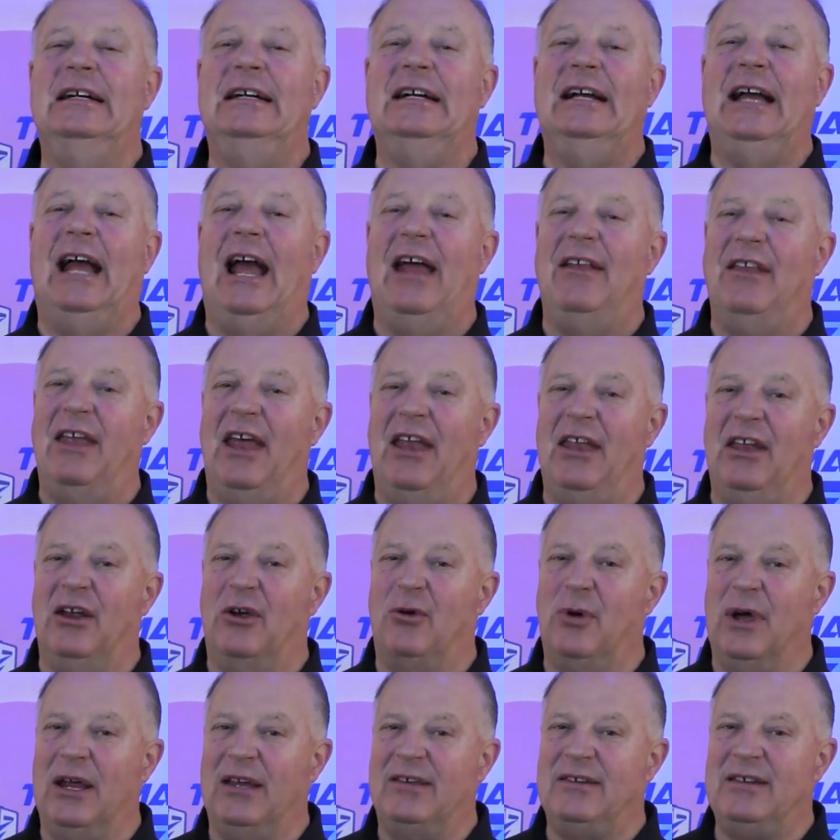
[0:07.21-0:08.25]
And then in
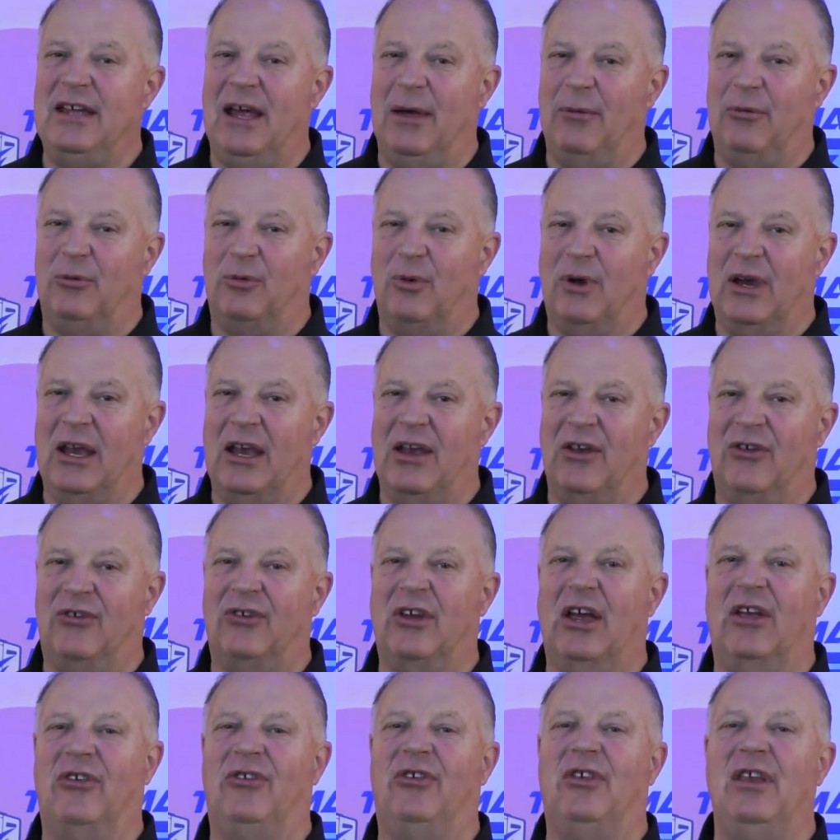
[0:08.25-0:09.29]
quick tips, we're going to
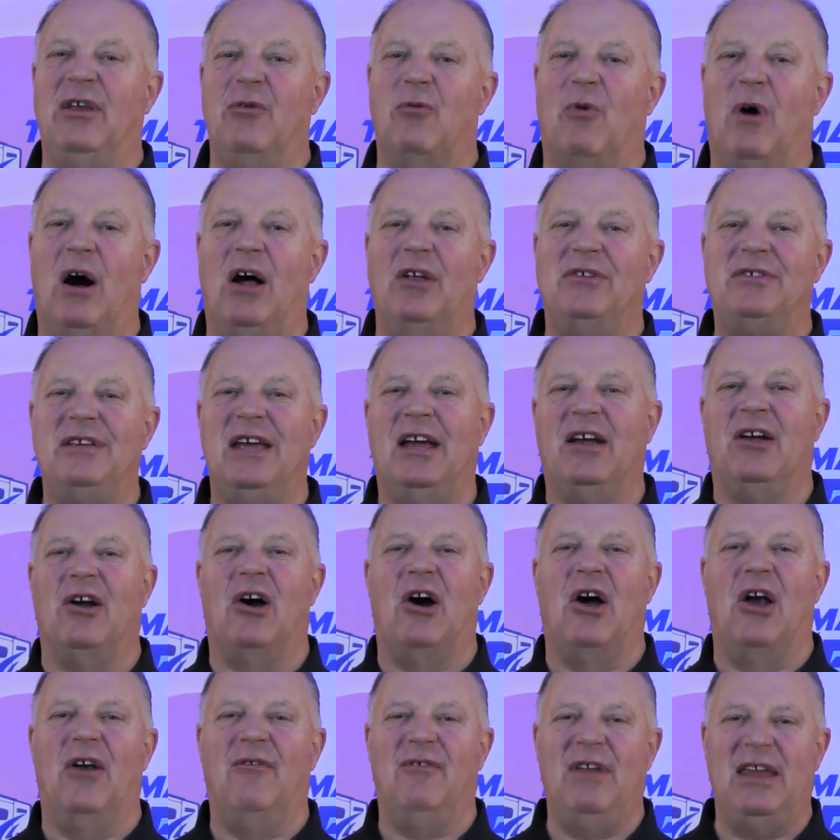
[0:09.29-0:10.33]
discuss the Waltech
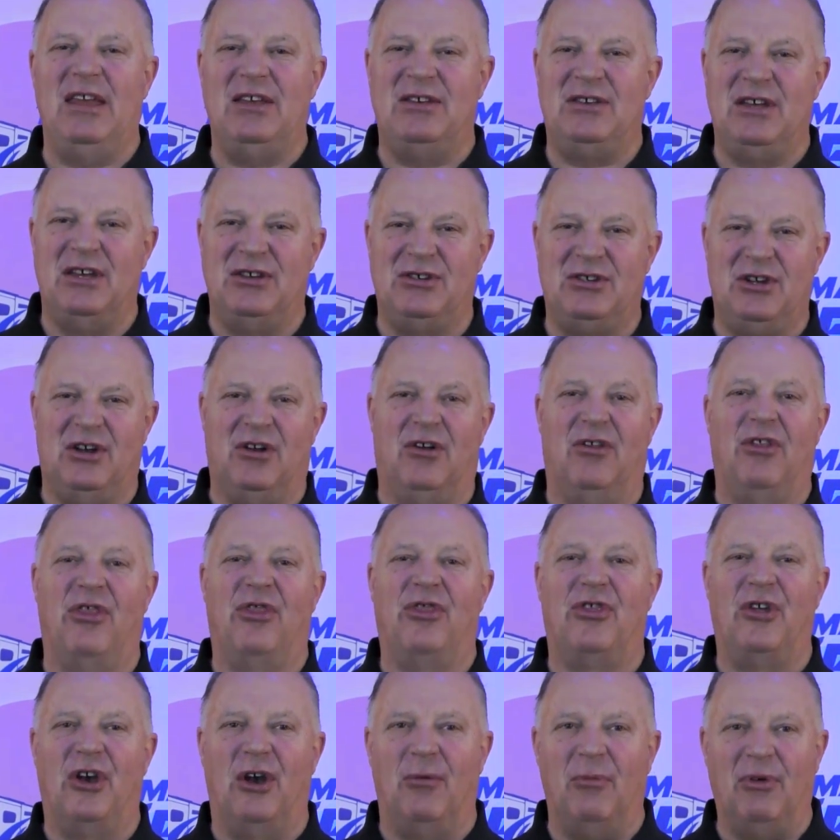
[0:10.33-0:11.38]
RV digital
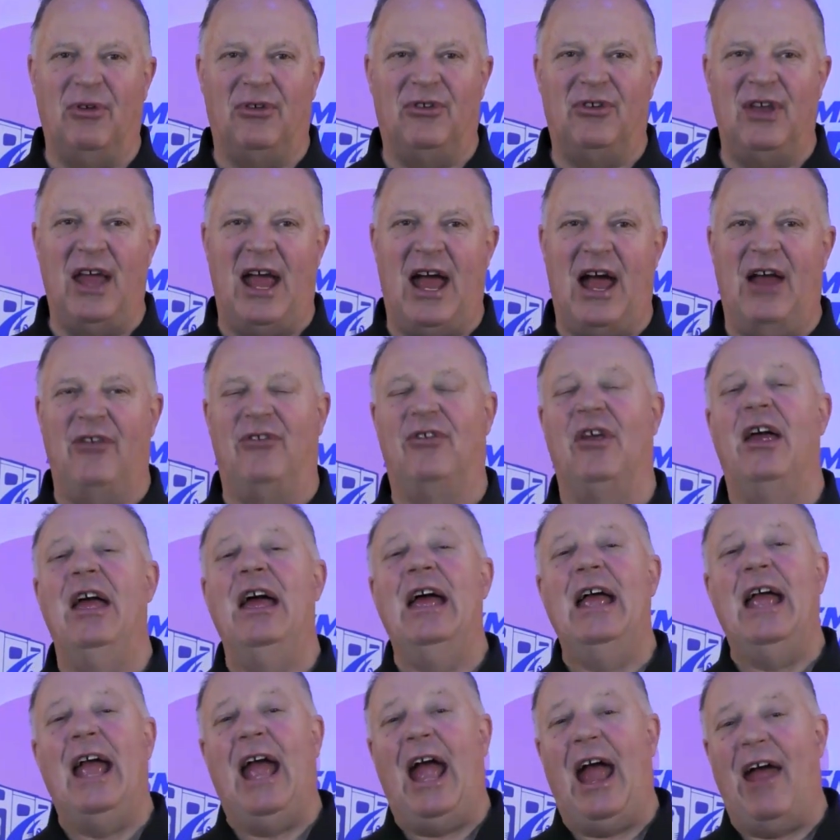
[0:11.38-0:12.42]
thermostats.
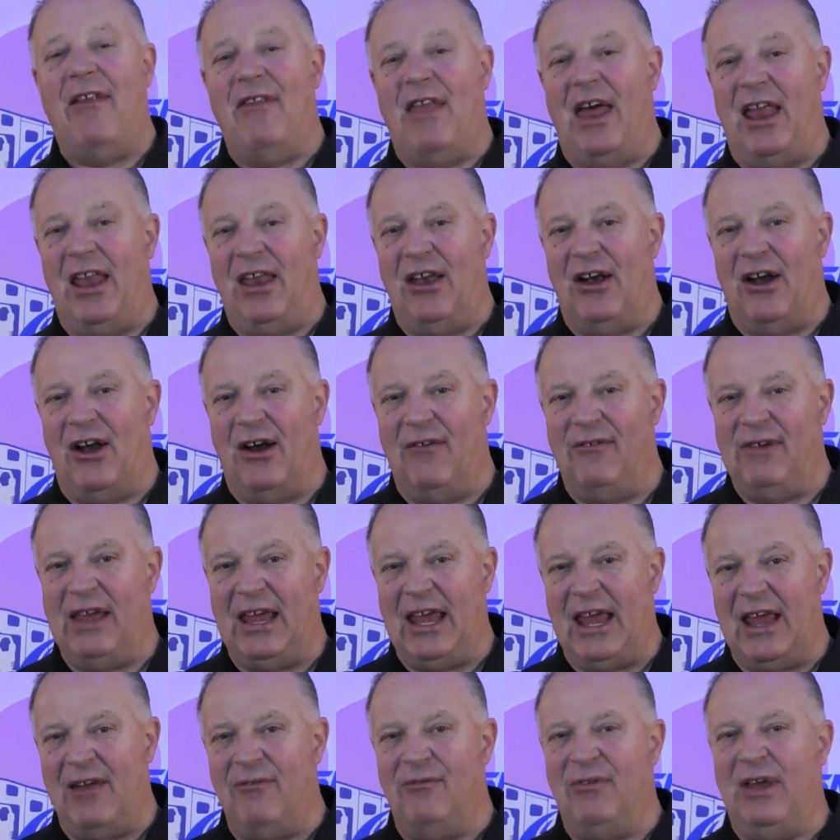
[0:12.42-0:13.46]
And then in RV
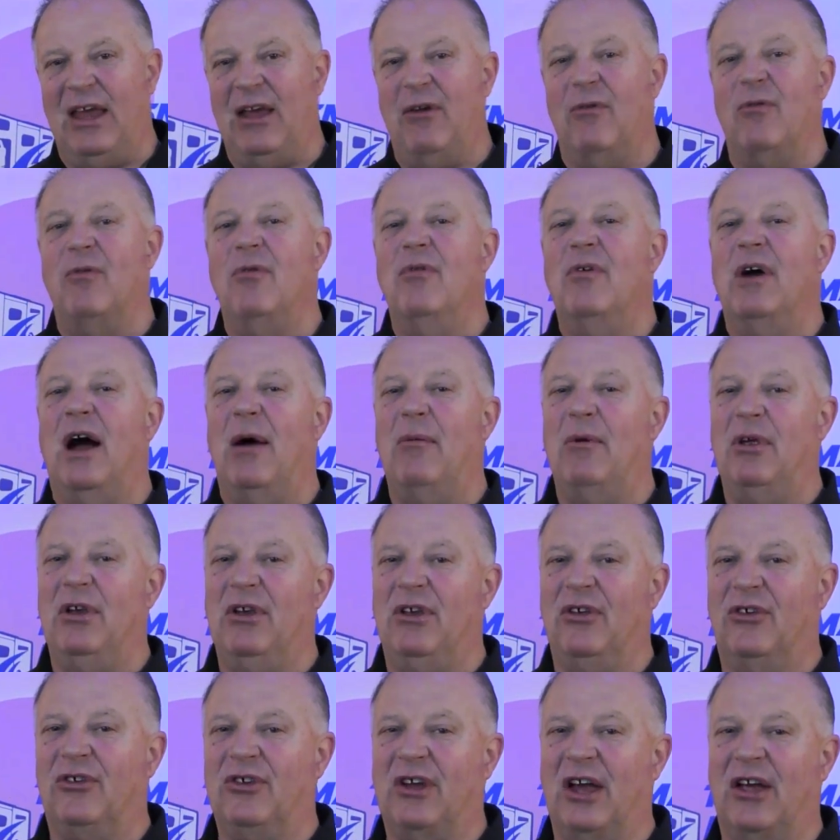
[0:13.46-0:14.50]
Envy, I'm going to
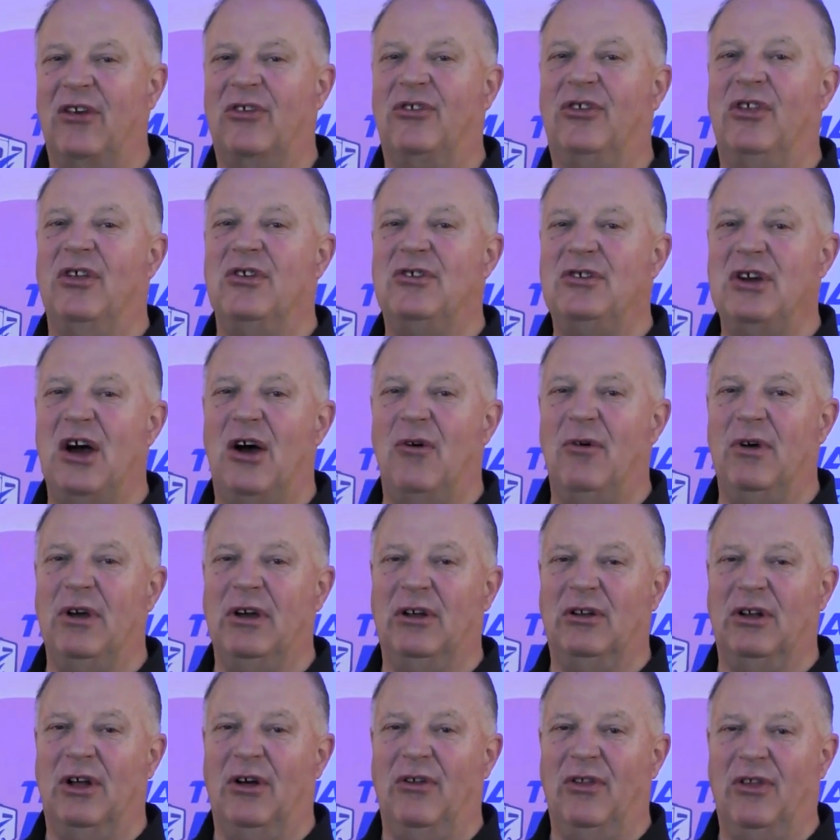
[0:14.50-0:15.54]
discuss the Tow and
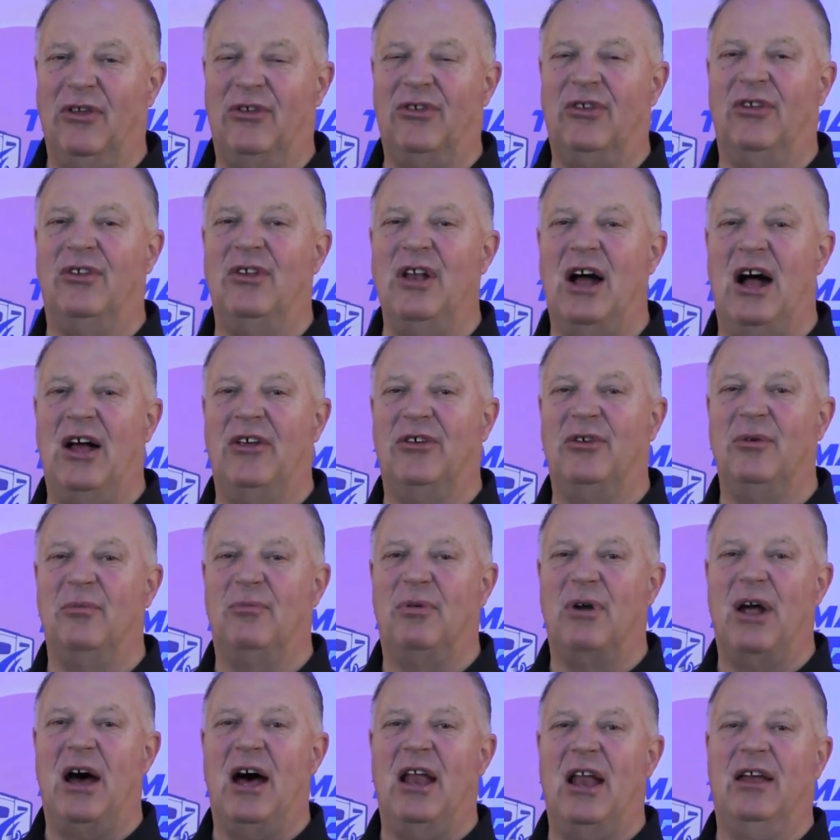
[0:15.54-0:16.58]
Glow. This is an awesome
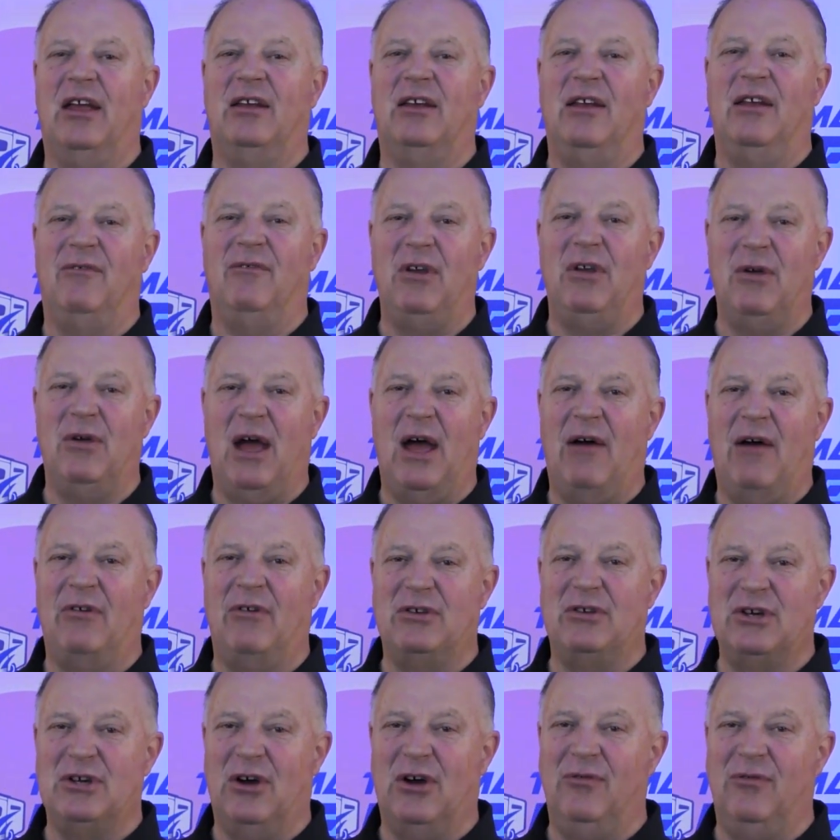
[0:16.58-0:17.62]
product. If you have a
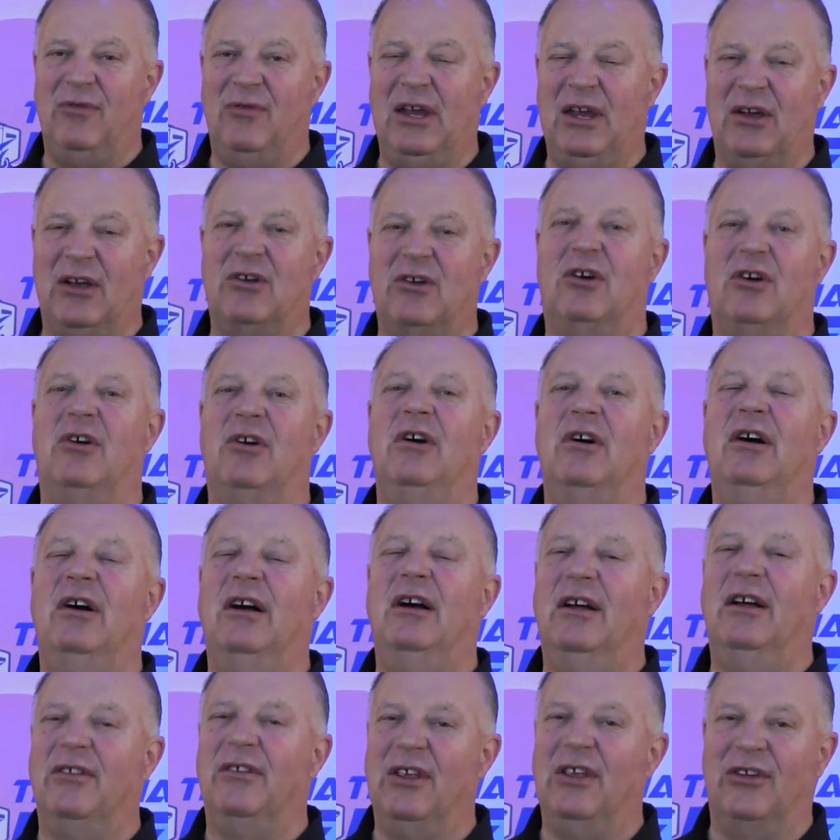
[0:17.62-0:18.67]
towed vehicle,
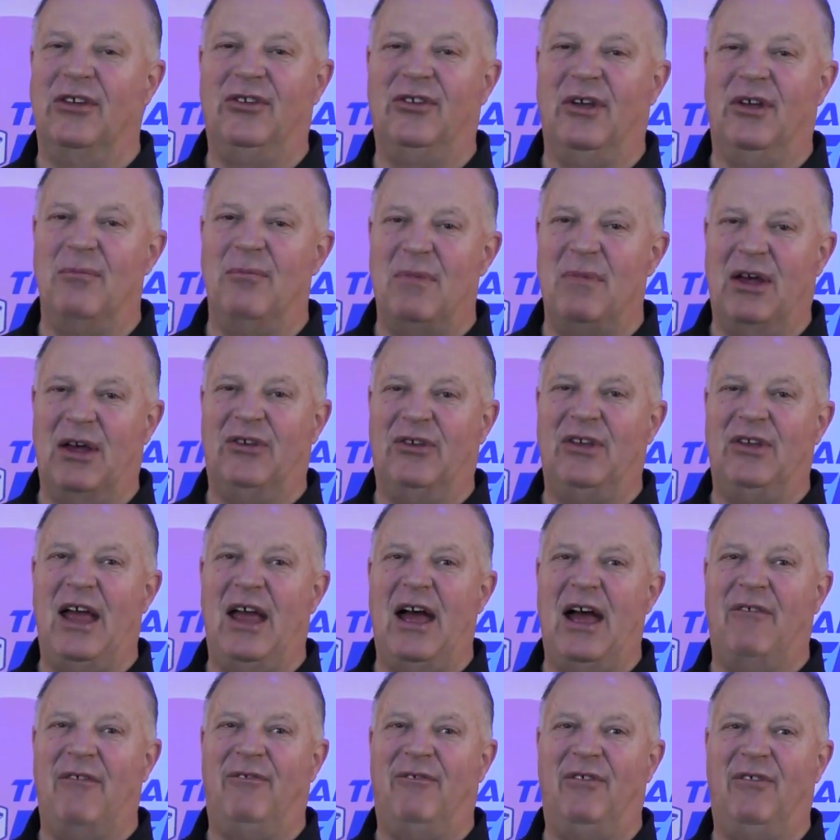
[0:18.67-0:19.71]
this is a
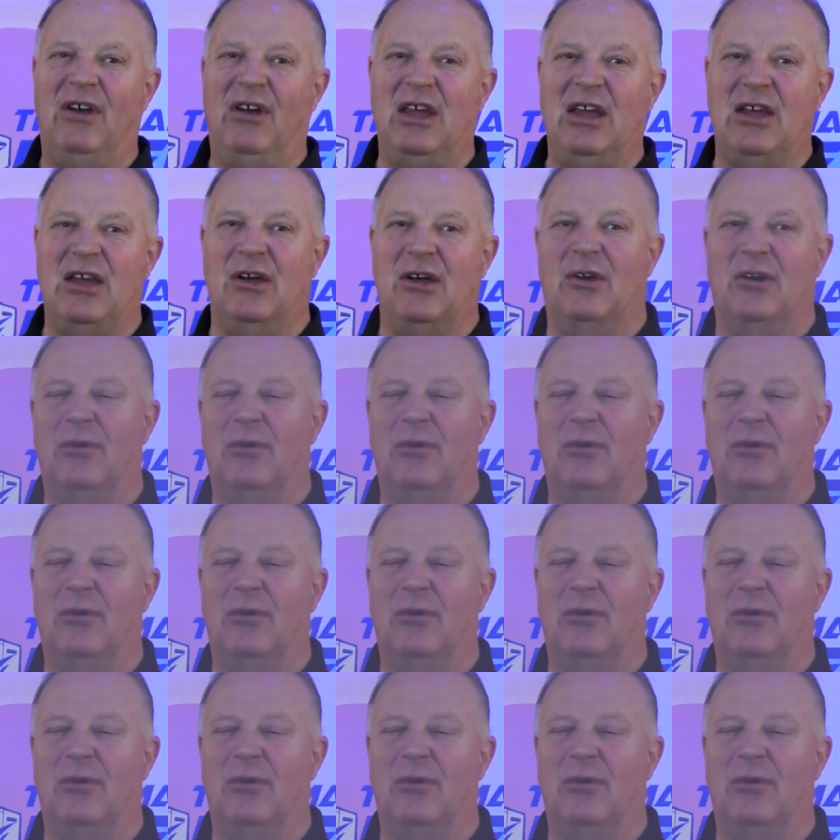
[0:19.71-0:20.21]
must-have for you.